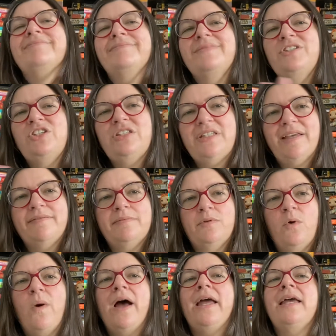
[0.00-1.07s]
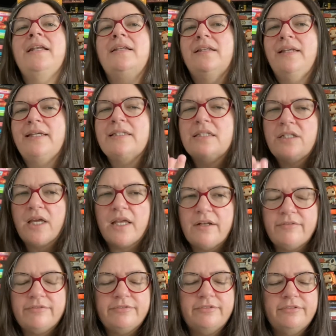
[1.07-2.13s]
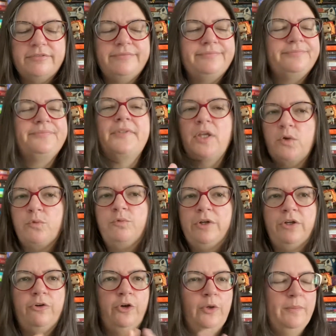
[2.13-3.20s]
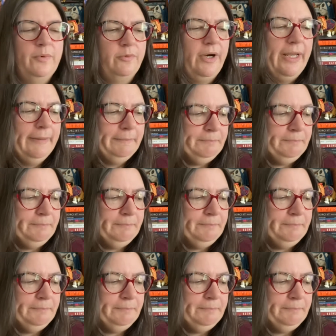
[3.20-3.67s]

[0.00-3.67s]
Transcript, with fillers: just have some quiet. And like I said, kind of regroup, right?